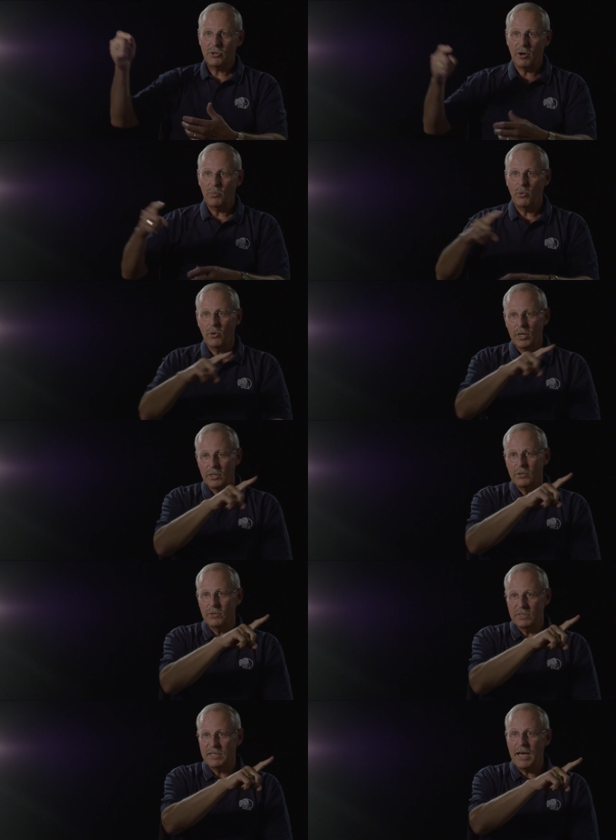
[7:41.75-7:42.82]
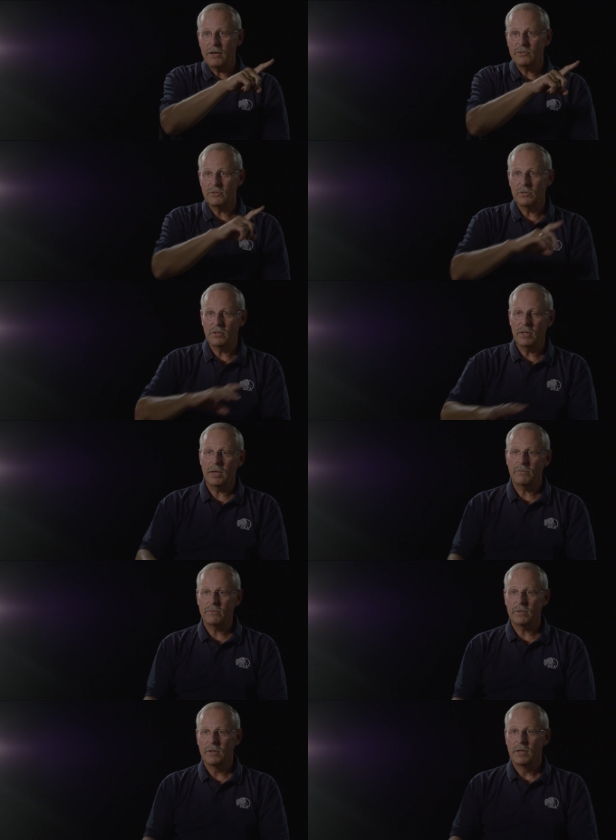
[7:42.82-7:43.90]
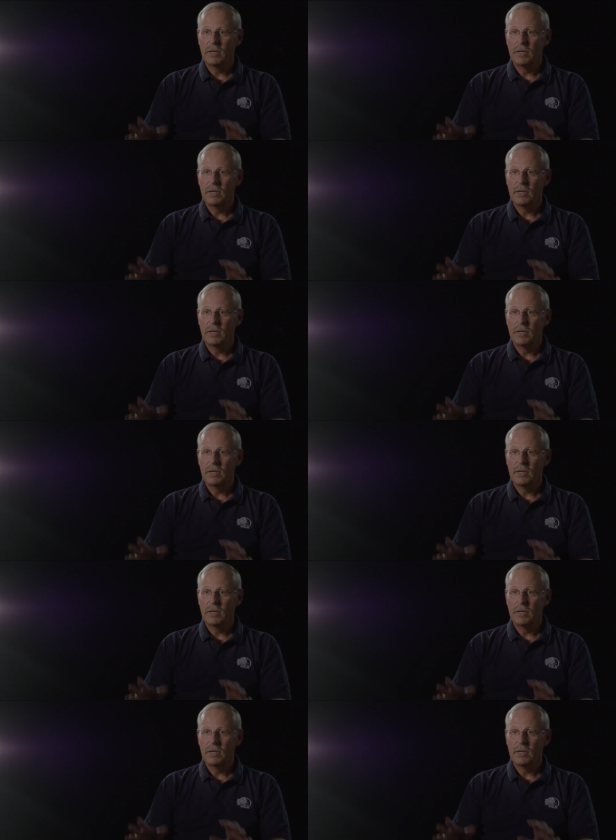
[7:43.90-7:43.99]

start pointing to this house on the left.